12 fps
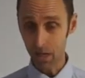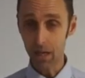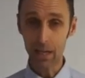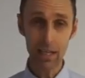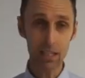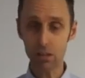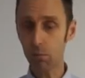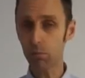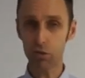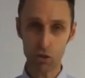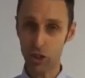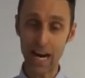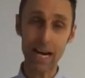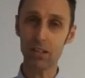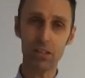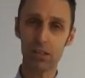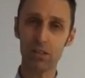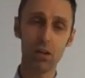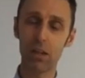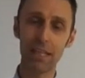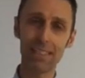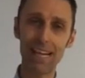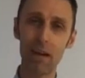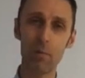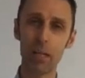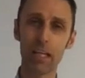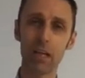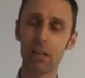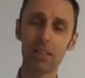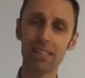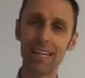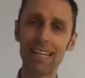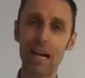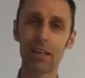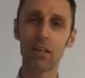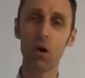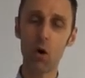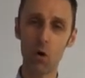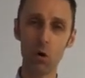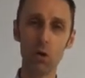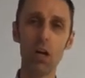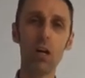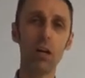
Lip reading: And it is a project, so it's not an exam where they go and sit down in the hall